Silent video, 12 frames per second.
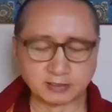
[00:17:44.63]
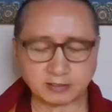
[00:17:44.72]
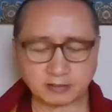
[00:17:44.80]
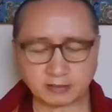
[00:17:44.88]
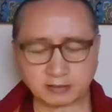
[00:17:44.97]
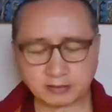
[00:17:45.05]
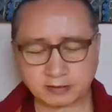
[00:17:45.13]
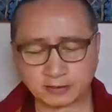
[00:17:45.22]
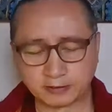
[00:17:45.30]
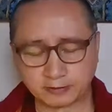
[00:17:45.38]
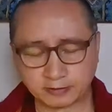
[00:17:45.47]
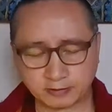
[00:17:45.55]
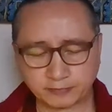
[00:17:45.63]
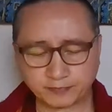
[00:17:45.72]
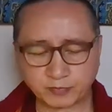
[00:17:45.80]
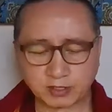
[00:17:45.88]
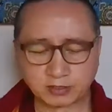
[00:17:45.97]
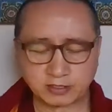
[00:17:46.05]

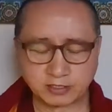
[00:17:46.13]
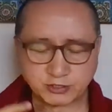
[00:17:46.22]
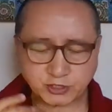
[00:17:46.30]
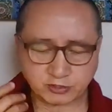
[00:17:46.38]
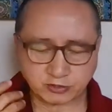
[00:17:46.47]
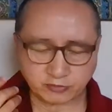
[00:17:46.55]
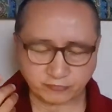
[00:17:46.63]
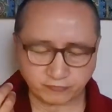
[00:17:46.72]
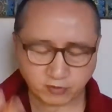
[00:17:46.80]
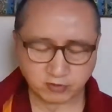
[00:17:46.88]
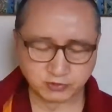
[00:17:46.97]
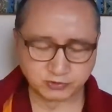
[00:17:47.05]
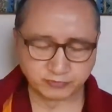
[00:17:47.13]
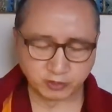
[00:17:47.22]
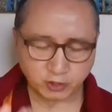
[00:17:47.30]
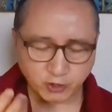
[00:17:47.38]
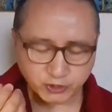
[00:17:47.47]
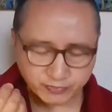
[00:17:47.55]
the general faults of
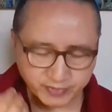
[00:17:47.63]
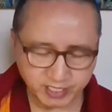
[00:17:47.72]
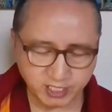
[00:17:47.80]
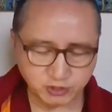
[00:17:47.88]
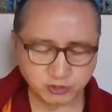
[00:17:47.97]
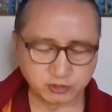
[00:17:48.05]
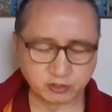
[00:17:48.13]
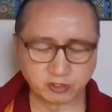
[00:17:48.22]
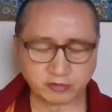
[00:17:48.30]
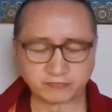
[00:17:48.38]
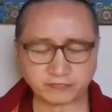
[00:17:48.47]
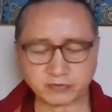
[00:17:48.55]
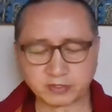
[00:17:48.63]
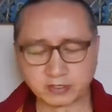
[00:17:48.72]
the condemnation of